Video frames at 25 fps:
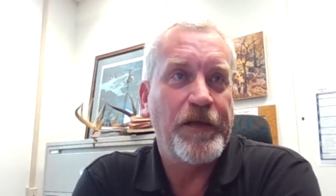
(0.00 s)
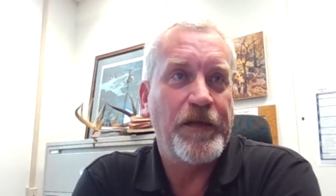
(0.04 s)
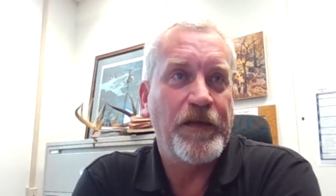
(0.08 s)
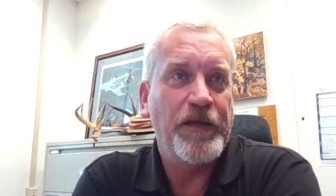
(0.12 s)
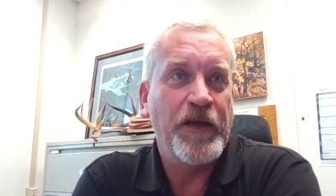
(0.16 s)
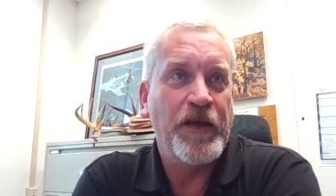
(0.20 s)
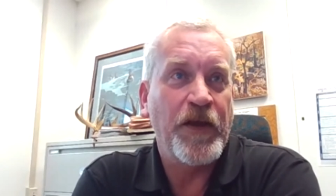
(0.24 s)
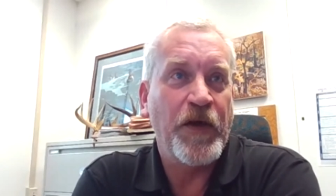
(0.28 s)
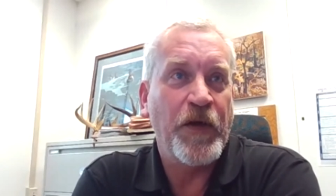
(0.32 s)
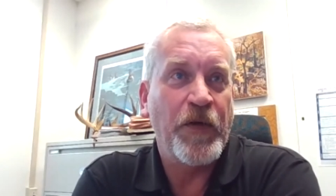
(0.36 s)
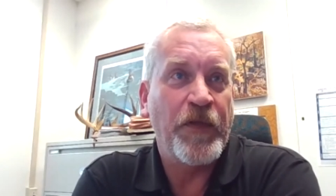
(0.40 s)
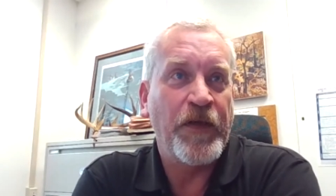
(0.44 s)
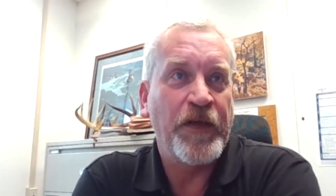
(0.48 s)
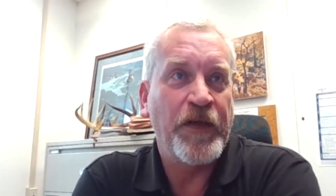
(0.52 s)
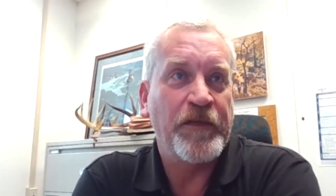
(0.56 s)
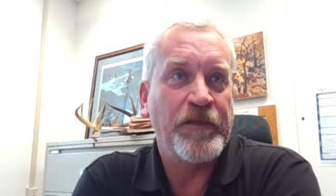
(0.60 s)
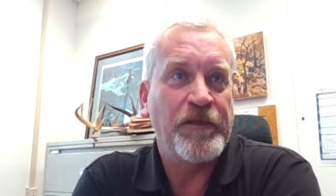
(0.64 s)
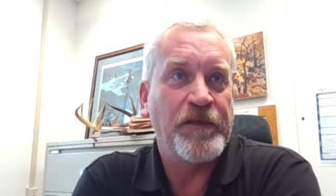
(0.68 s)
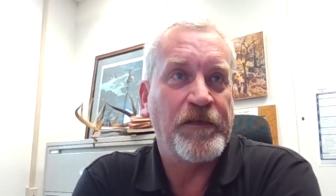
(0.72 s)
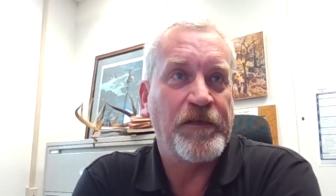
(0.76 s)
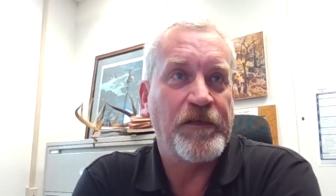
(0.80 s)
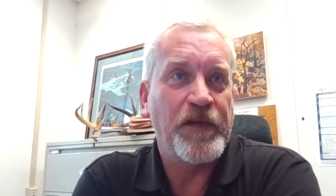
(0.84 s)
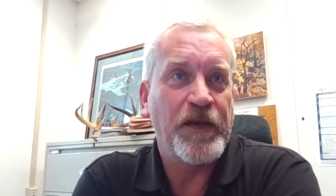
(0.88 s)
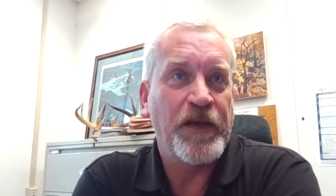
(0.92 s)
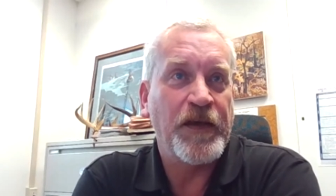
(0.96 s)
you know,
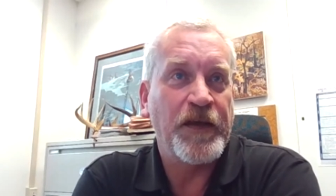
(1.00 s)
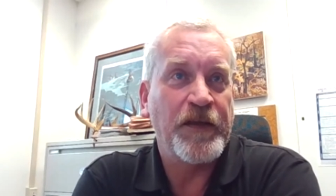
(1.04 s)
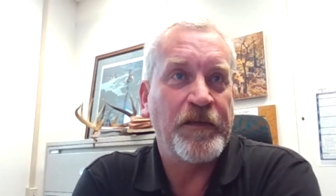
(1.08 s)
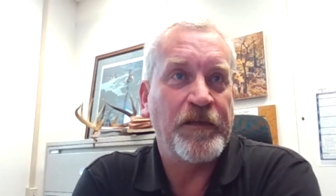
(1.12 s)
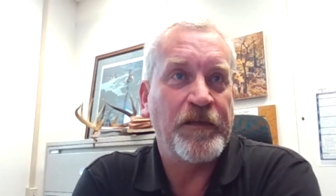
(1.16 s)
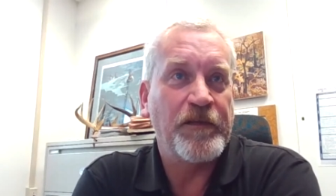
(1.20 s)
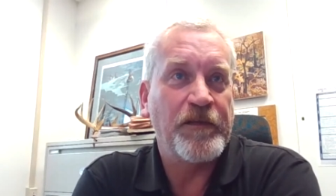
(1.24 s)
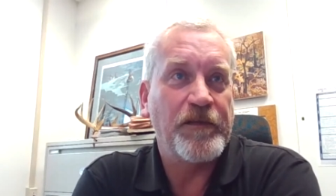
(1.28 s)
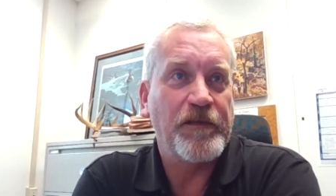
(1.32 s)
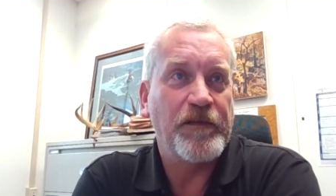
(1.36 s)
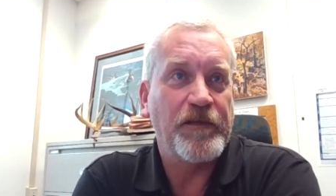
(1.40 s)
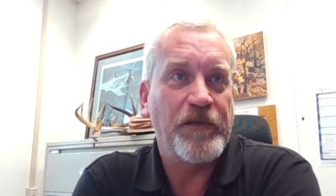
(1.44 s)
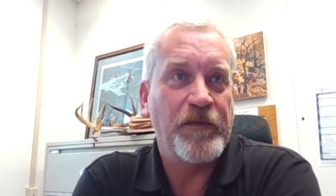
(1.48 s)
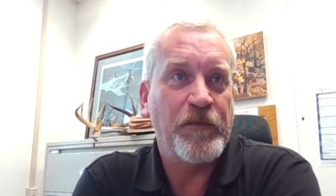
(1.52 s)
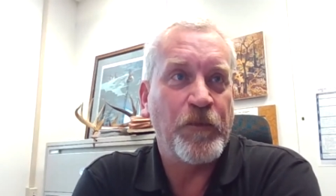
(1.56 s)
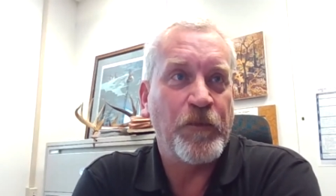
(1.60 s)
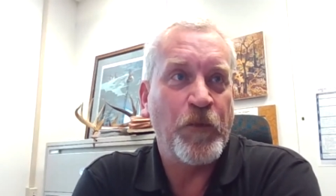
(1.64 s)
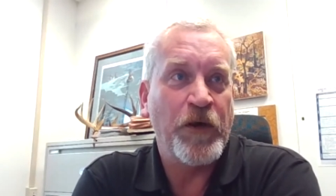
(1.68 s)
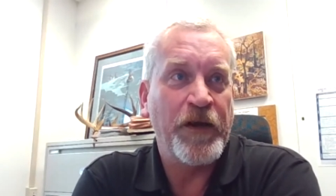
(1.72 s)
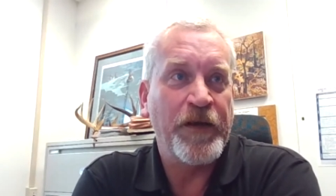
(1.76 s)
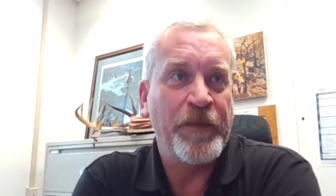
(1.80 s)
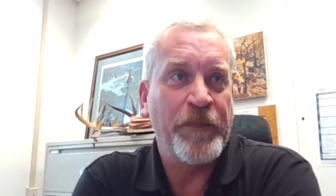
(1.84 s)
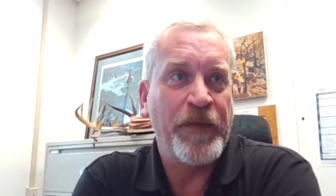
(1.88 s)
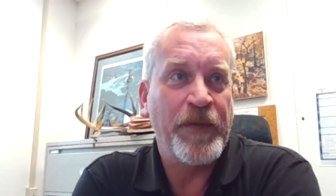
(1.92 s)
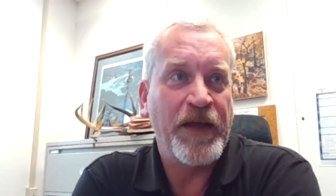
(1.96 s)
it's
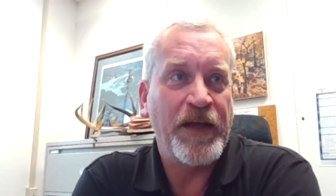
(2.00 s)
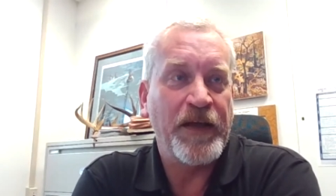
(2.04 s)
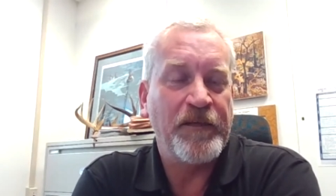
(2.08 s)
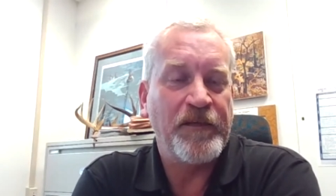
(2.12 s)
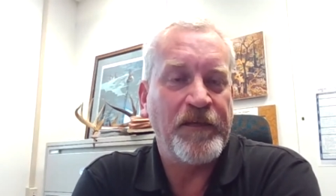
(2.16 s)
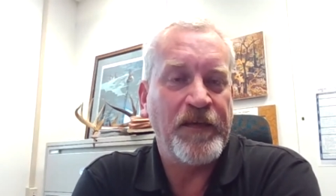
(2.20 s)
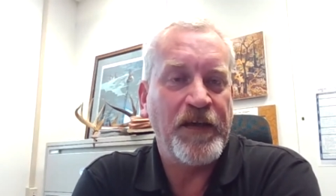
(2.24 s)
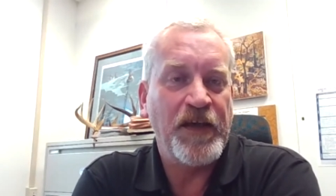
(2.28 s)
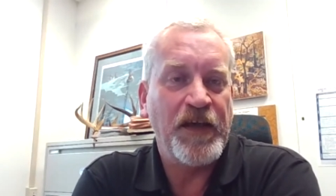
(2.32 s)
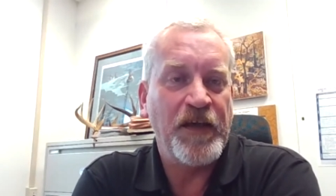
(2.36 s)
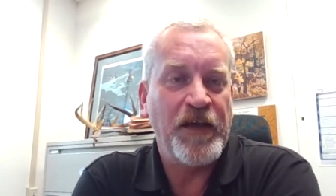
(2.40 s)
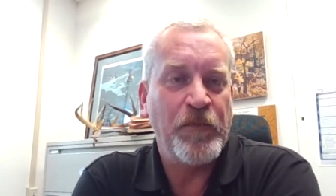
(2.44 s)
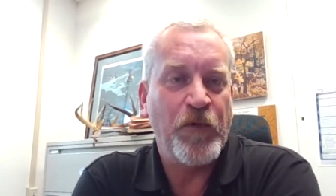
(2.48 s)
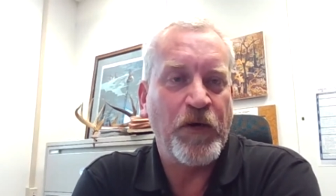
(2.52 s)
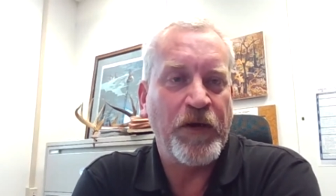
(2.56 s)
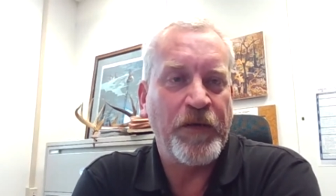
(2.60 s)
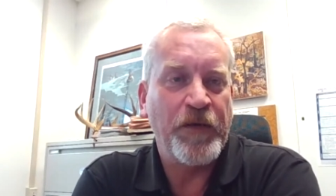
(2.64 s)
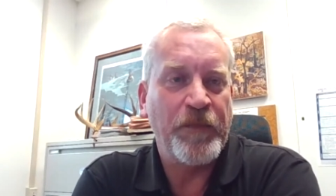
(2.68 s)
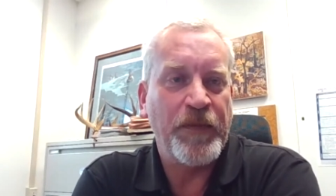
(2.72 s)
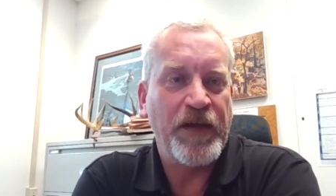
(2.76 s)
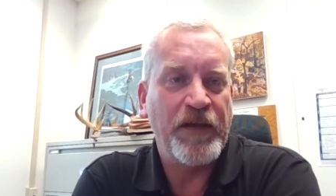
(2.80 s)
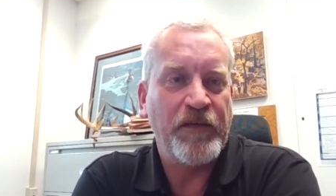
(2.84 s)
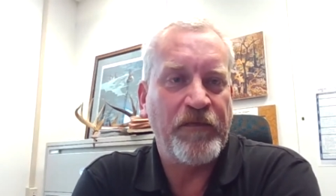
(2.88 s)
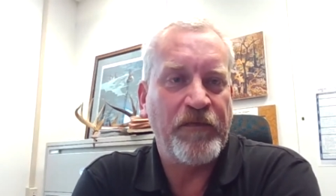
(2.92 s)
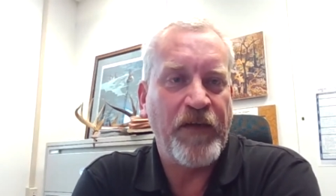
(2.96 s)
one big team, one
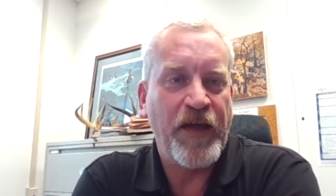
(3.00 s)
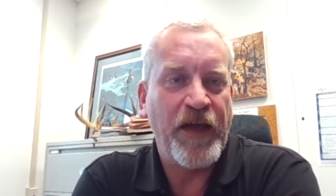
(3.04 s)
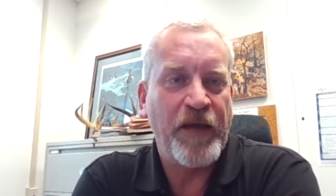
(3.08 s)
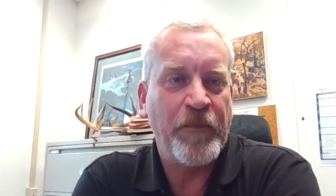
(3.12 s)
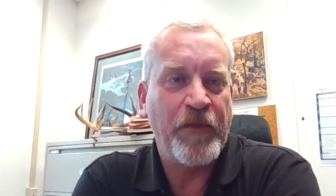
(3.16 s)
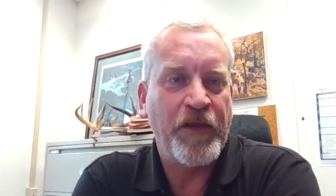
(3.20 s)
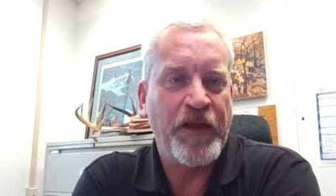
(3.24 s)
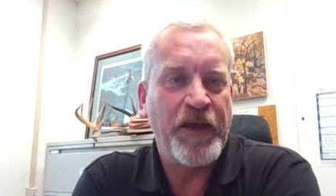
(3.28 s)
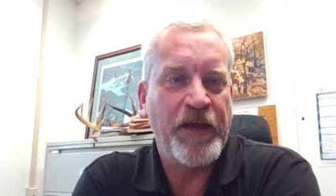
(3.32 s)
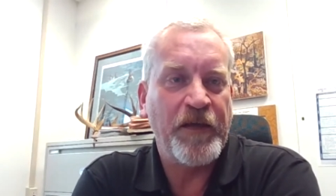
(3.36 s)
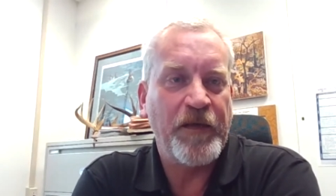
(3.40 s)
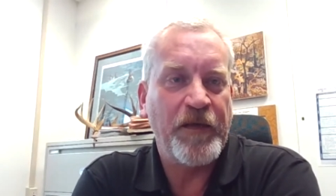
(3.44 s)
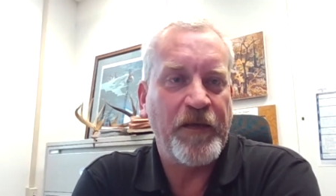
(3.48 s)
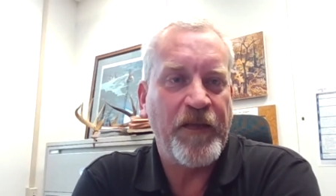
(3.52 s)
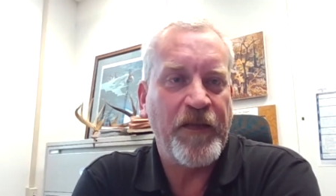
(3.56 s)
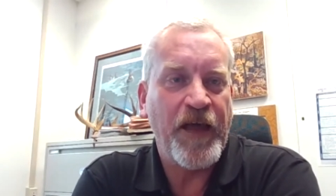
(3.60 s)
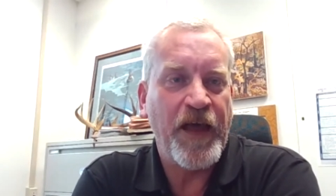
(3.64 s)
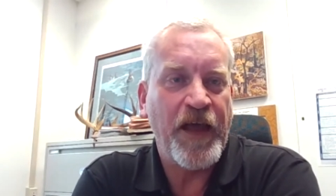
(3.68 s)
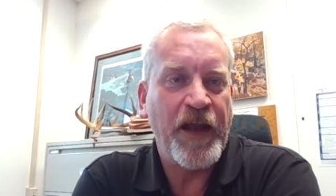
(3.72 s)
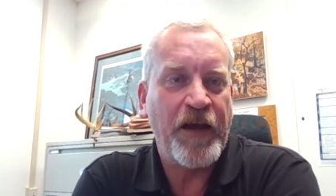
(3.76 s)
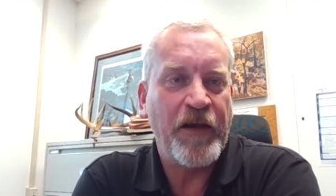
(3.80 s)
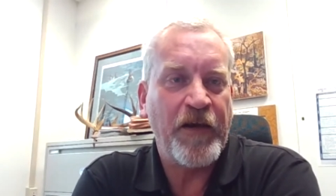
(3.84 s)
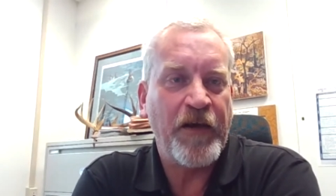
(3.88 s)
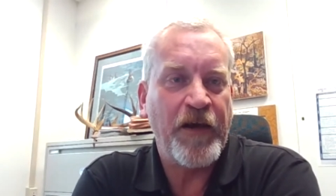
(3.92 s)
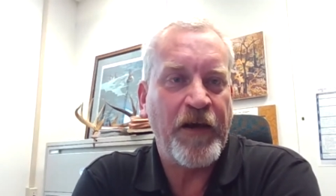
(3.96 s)
big family in
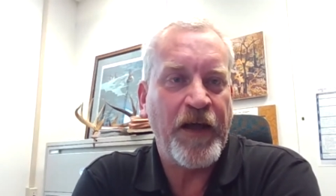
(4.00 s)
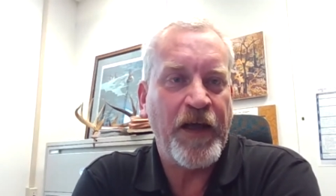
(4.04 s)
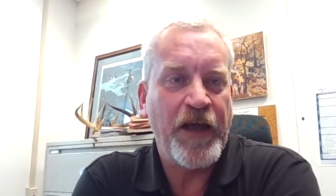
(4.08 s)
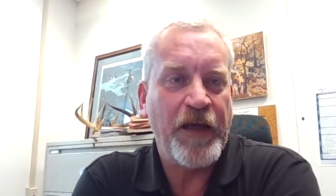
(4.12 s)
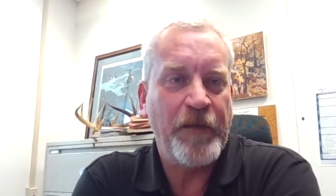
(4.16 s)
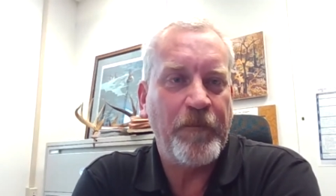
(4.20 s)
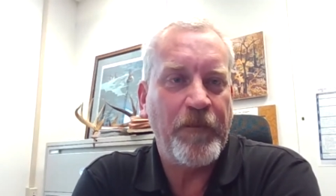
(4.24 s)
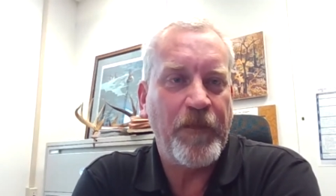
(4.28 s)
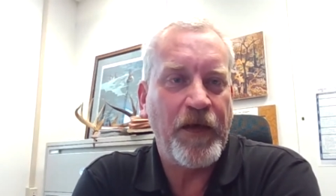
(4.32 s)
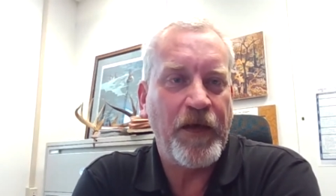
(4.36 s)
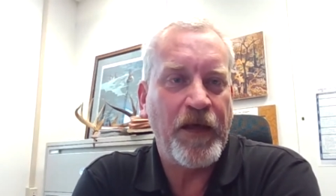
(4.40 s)
that area.